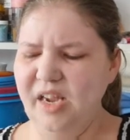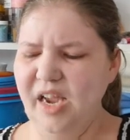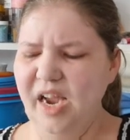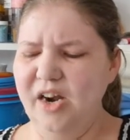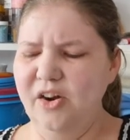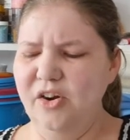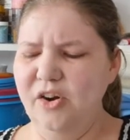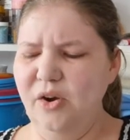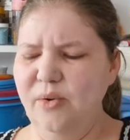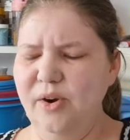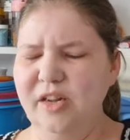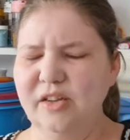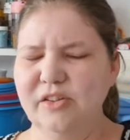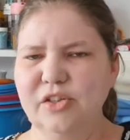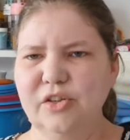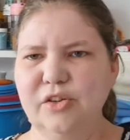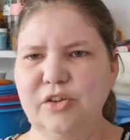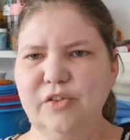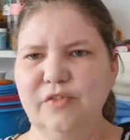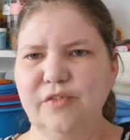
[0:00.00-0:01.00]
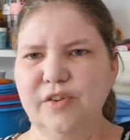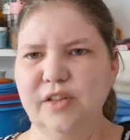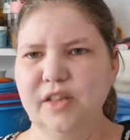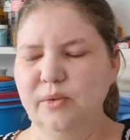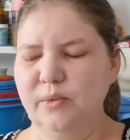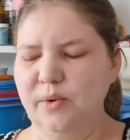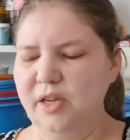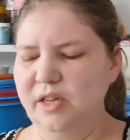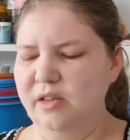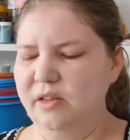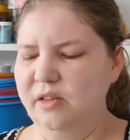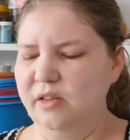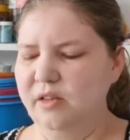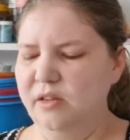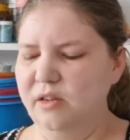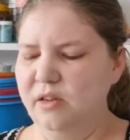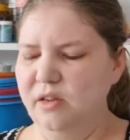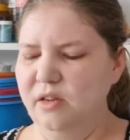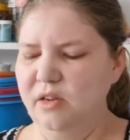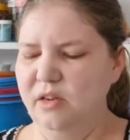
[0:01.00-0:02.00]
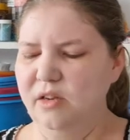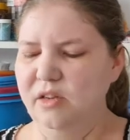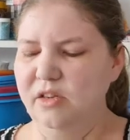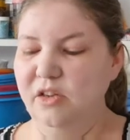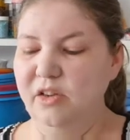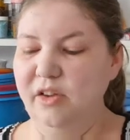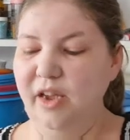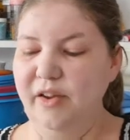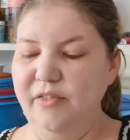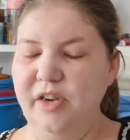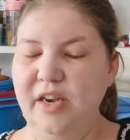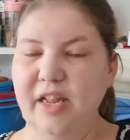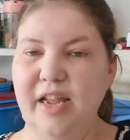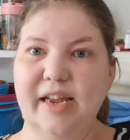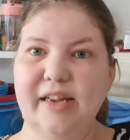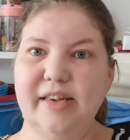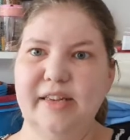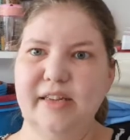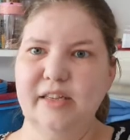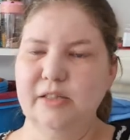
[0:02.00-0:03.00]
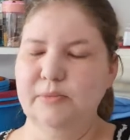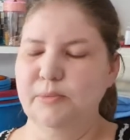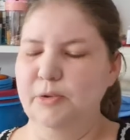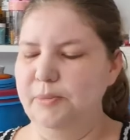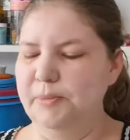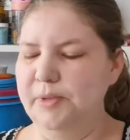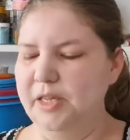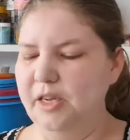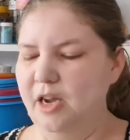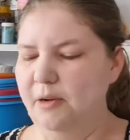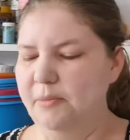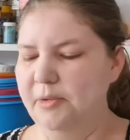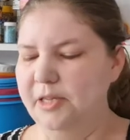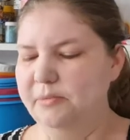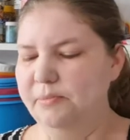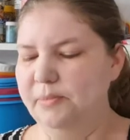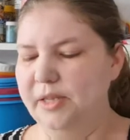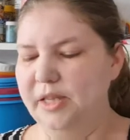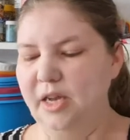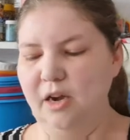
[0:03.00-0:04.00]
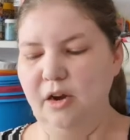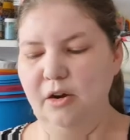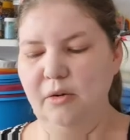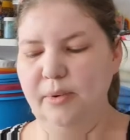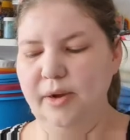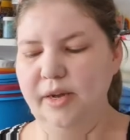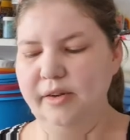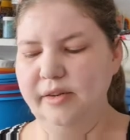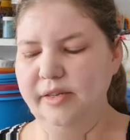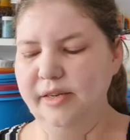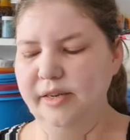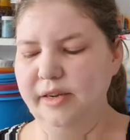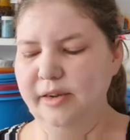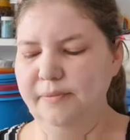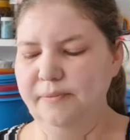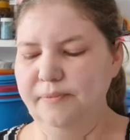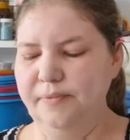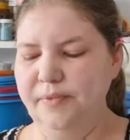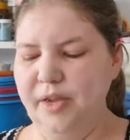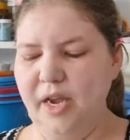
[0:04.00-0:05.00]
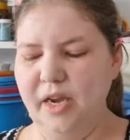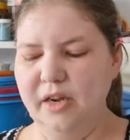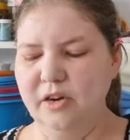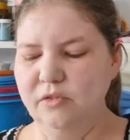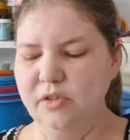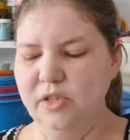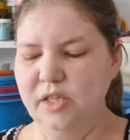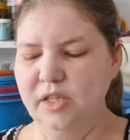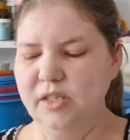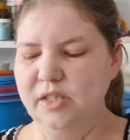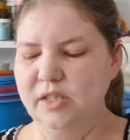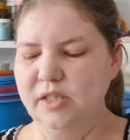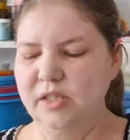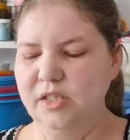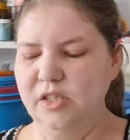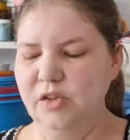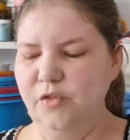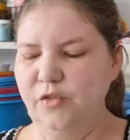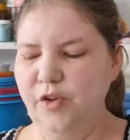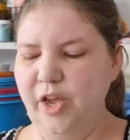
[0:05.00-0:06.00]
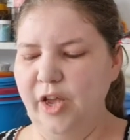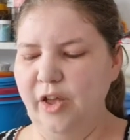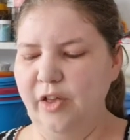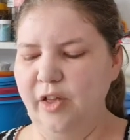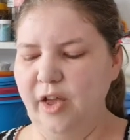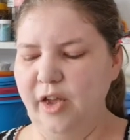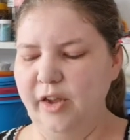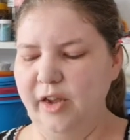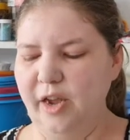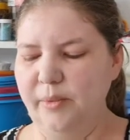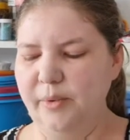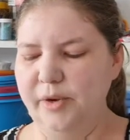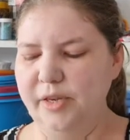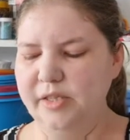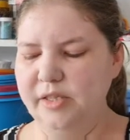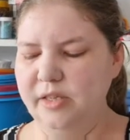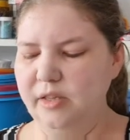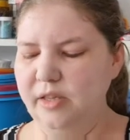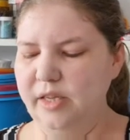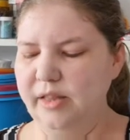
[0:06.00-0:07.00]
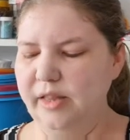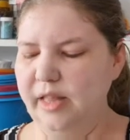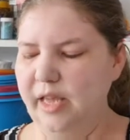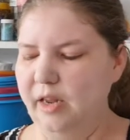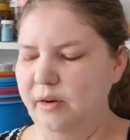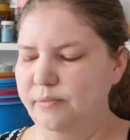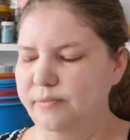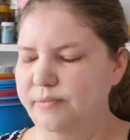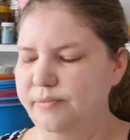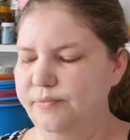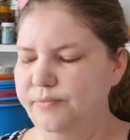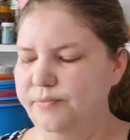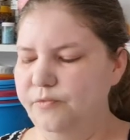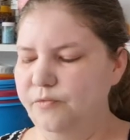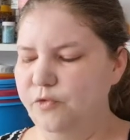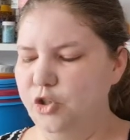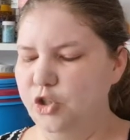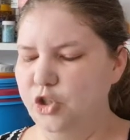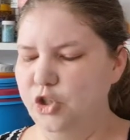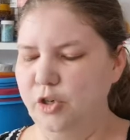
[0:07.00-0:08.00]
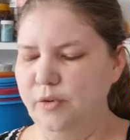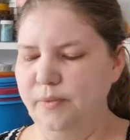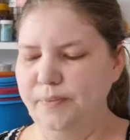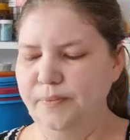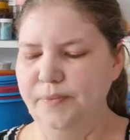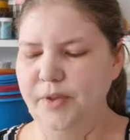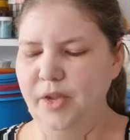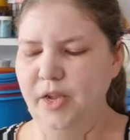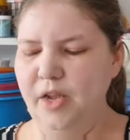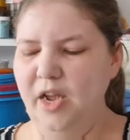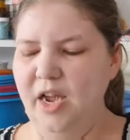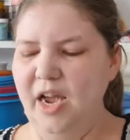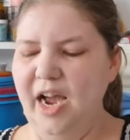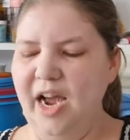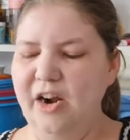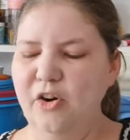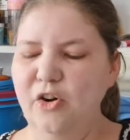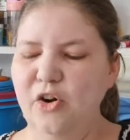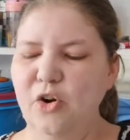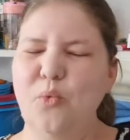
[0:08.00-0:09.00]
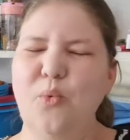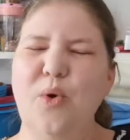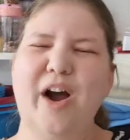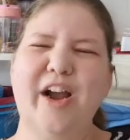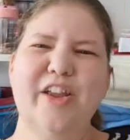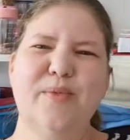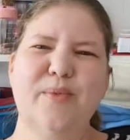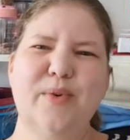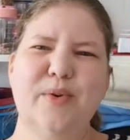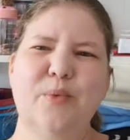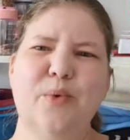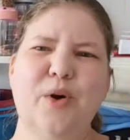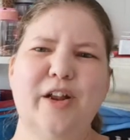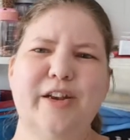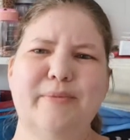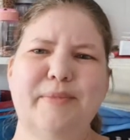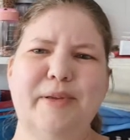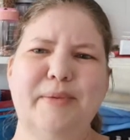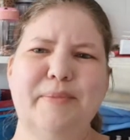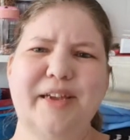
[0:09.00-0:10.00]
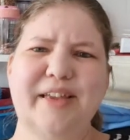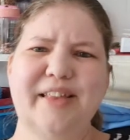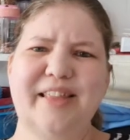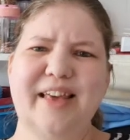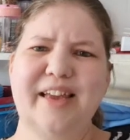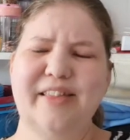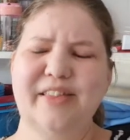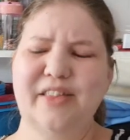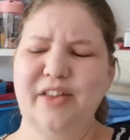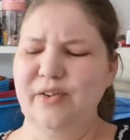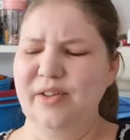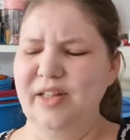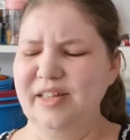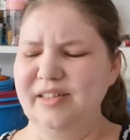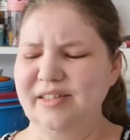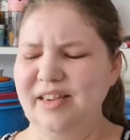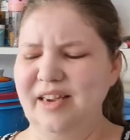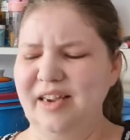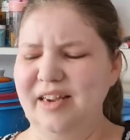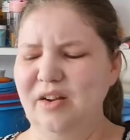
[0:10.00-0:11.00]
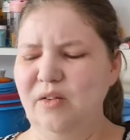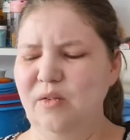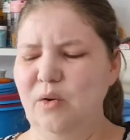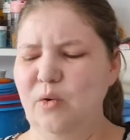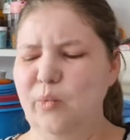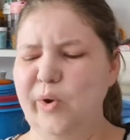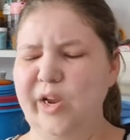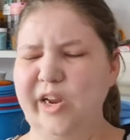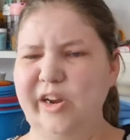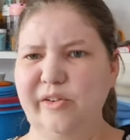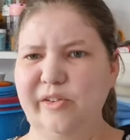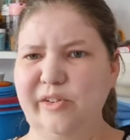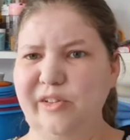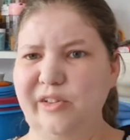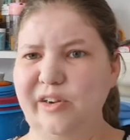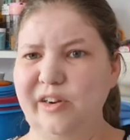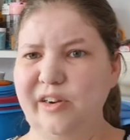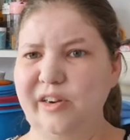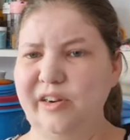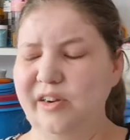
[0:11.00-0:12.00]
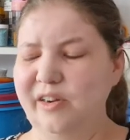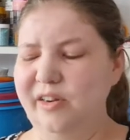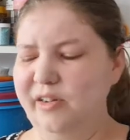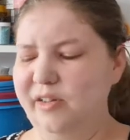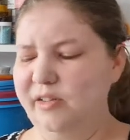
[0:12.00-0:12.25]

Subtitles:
don't know what else you could fill it with. If you have any ideas, put them in the comments below. But I don't think this is a fail. I would still eat that for sure. I don't know why you would want to mimic that, though. That's kind of a weird look.